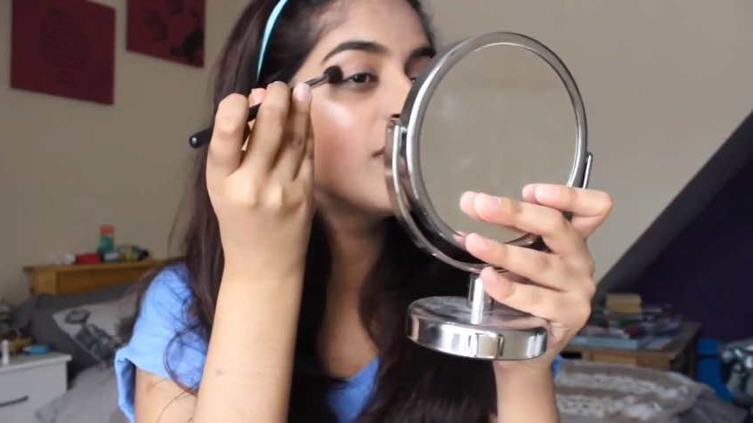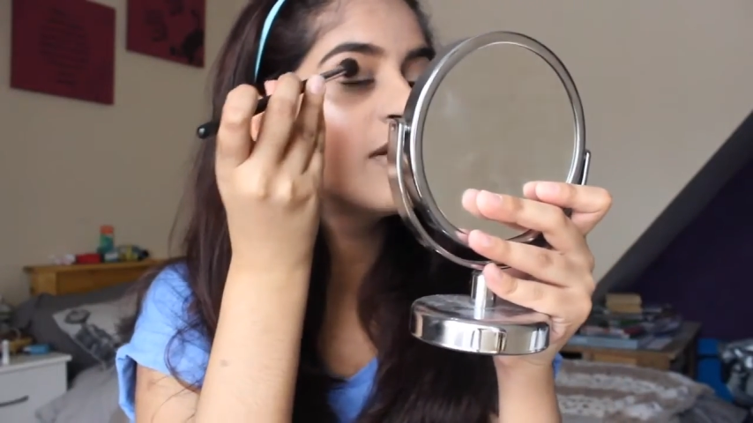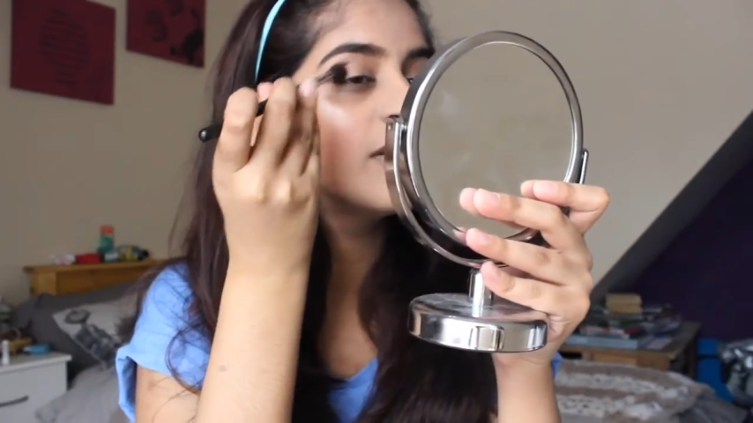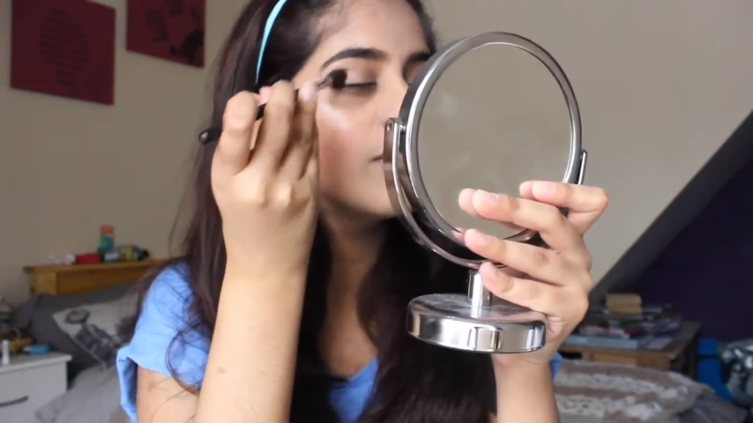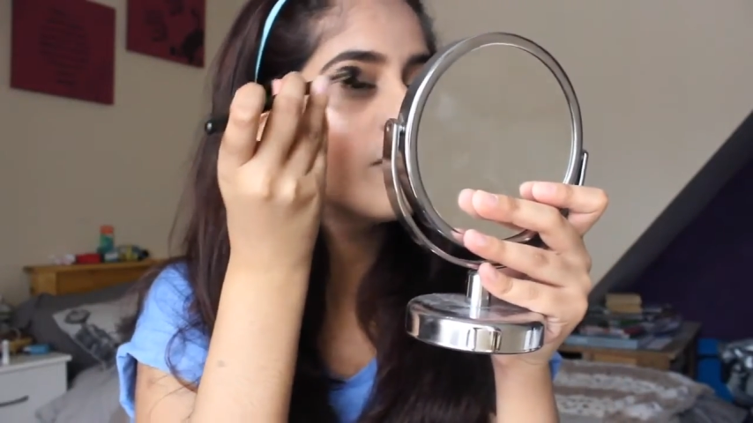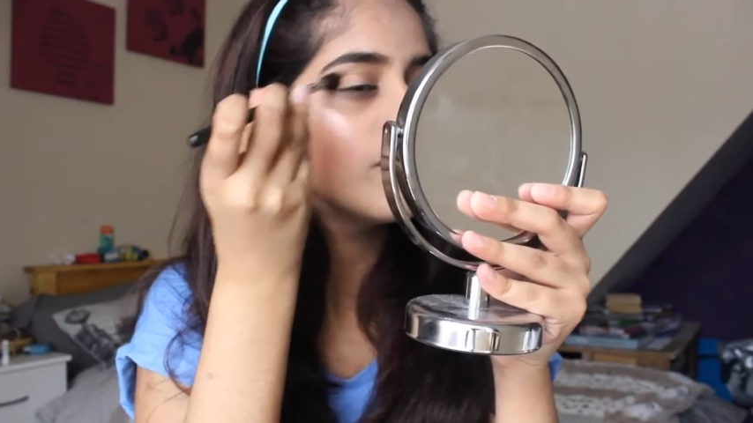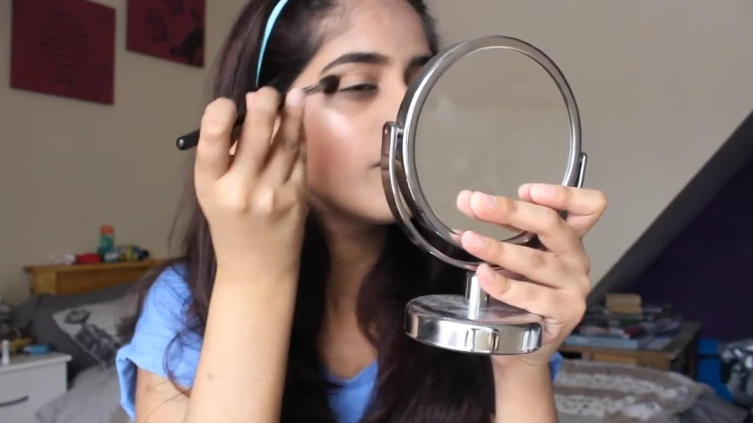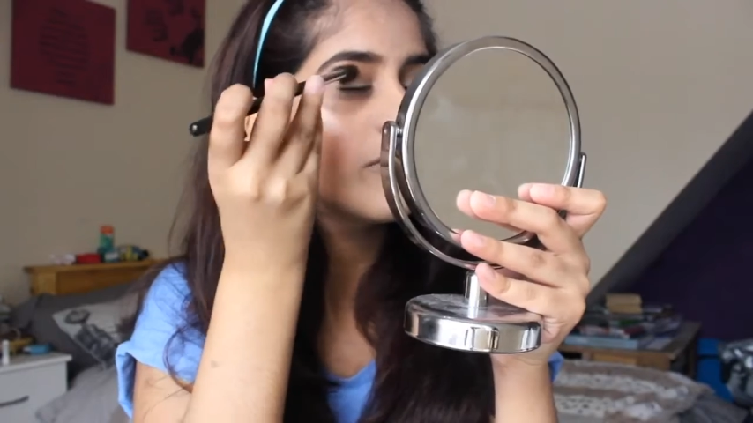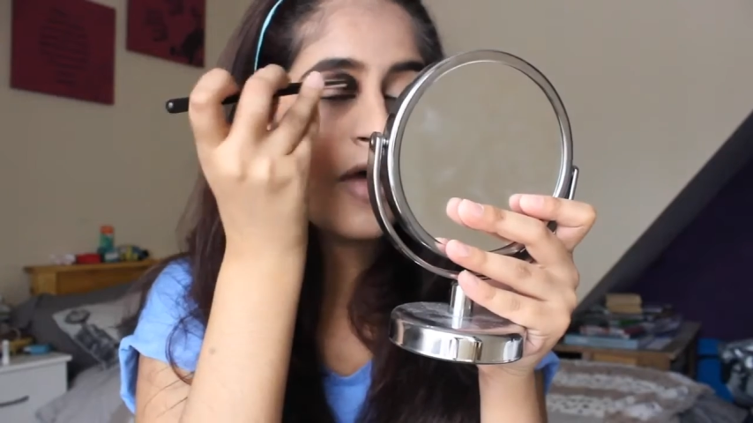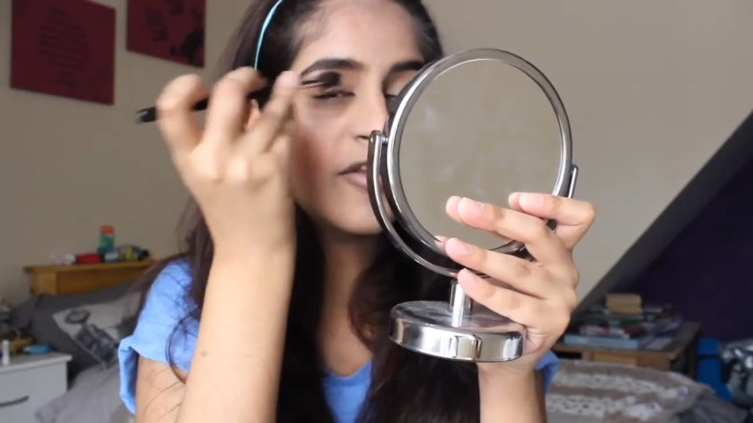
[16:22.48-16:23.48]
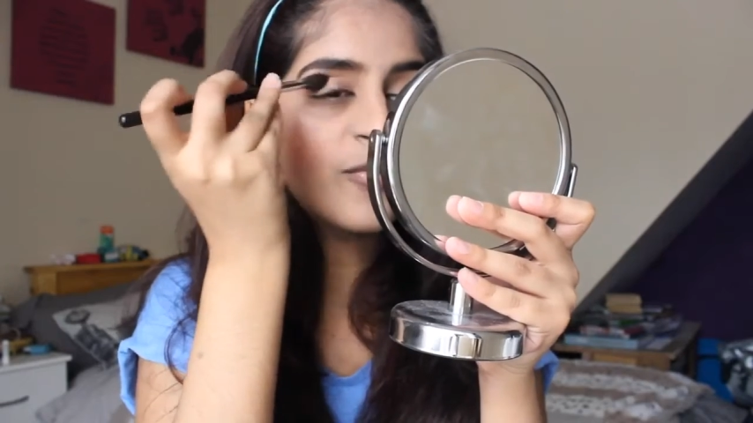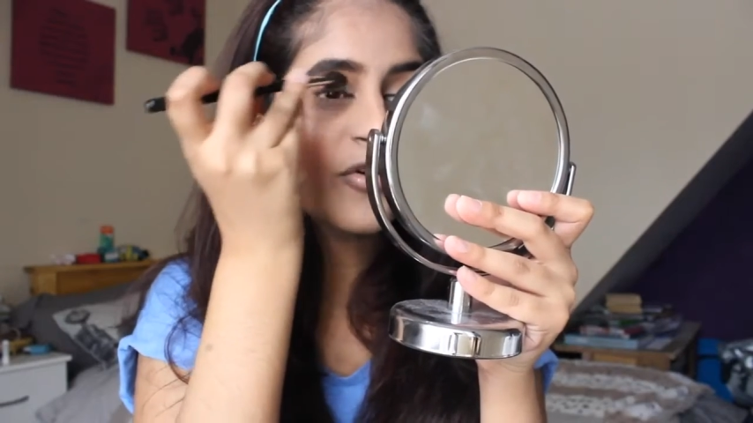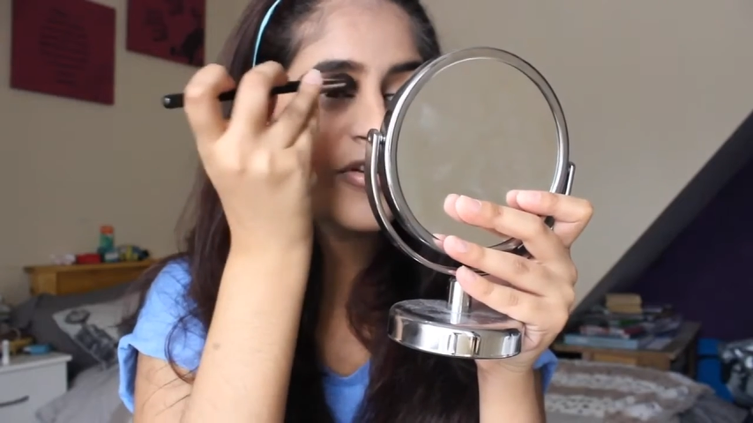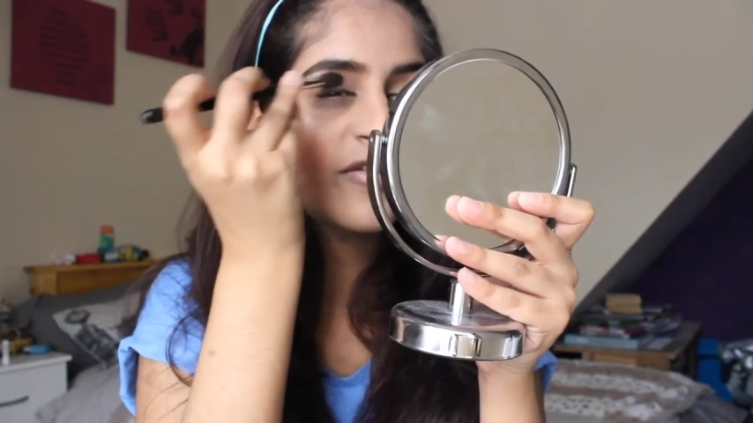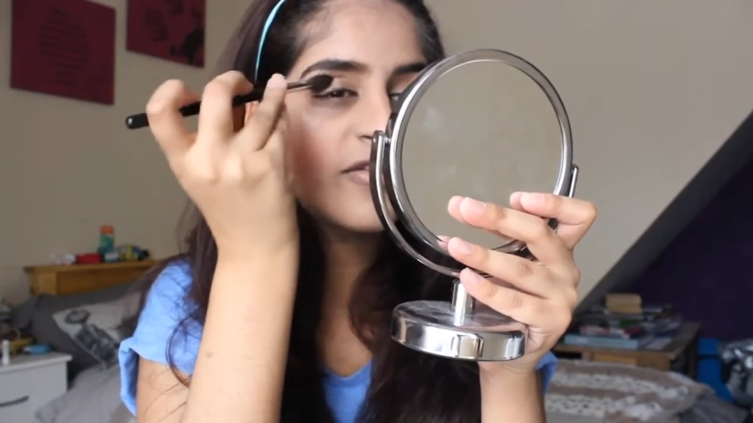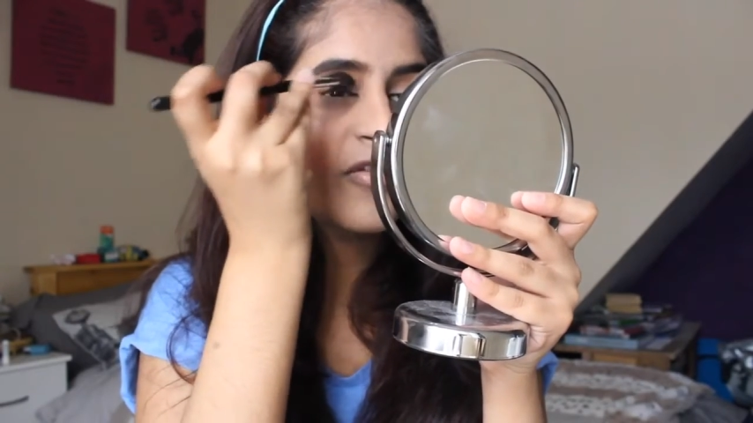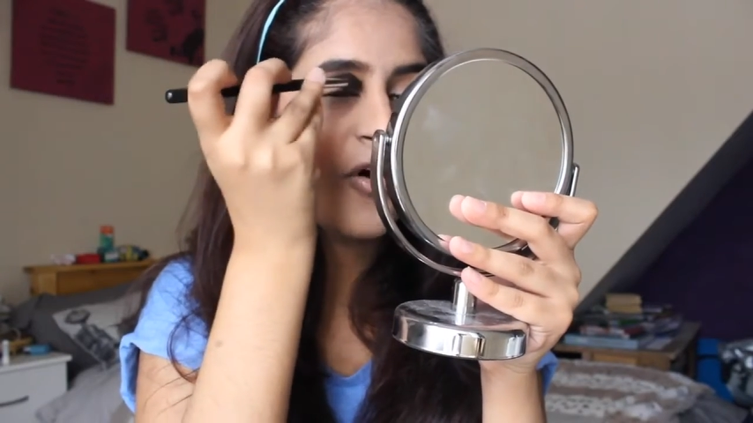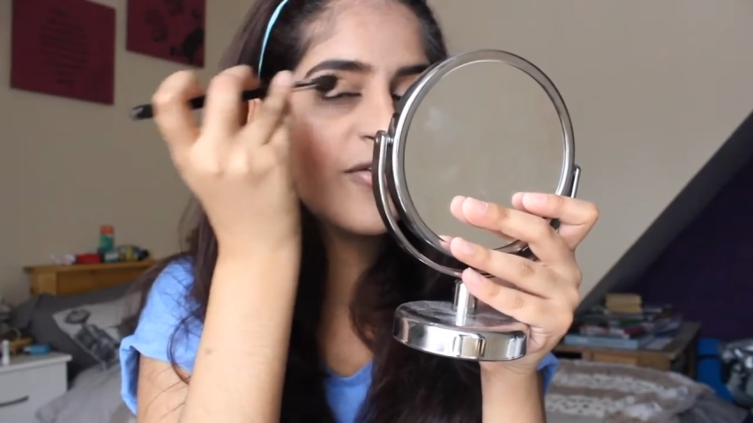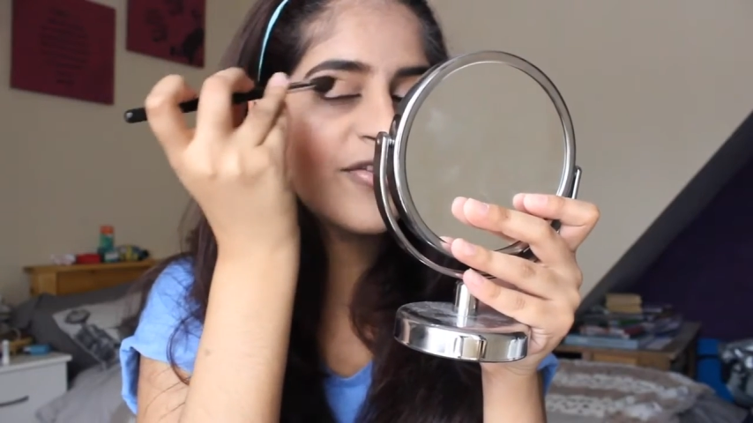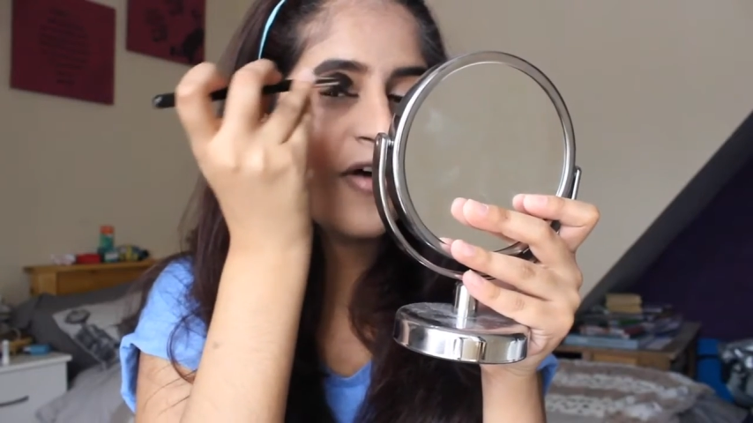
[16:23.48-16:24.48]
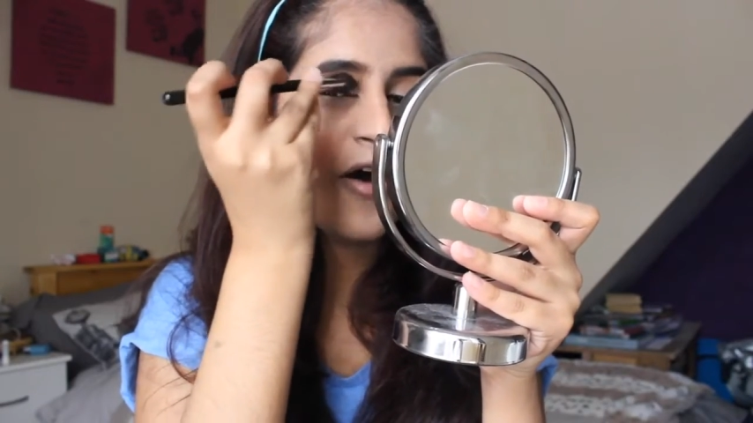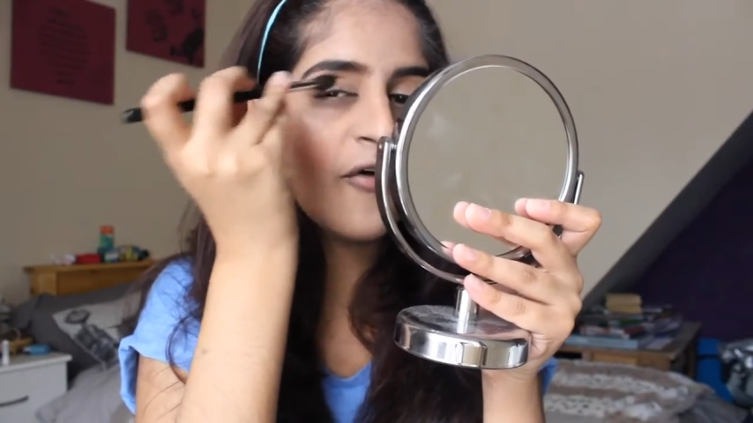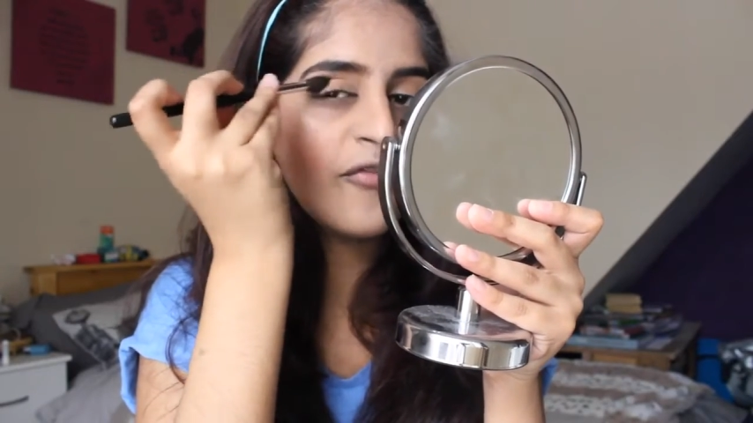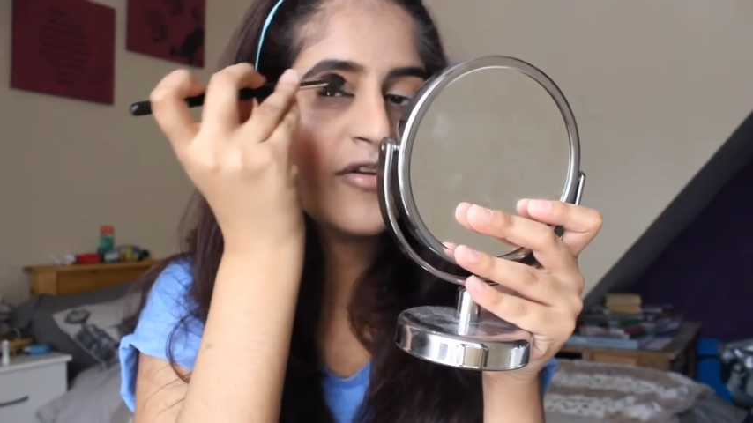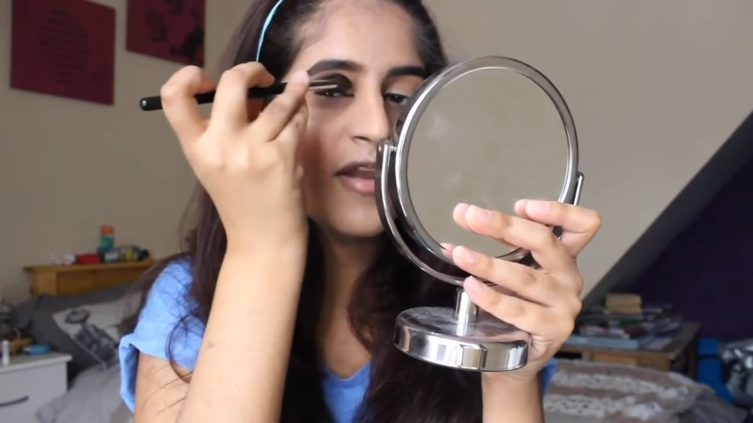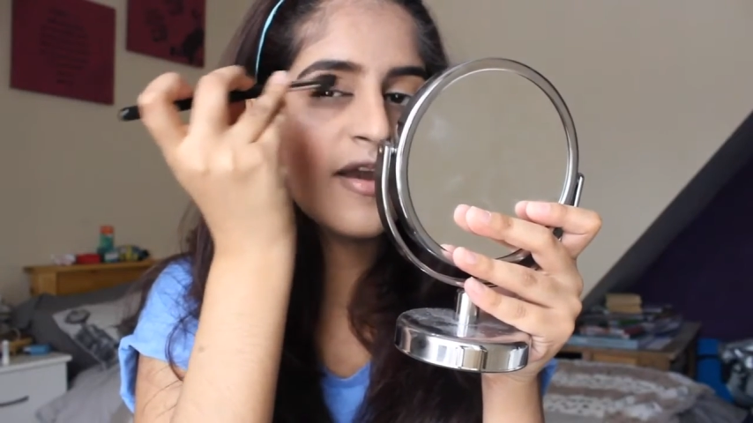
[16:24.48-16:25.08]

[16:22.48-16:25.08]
do. And this brush is so soft,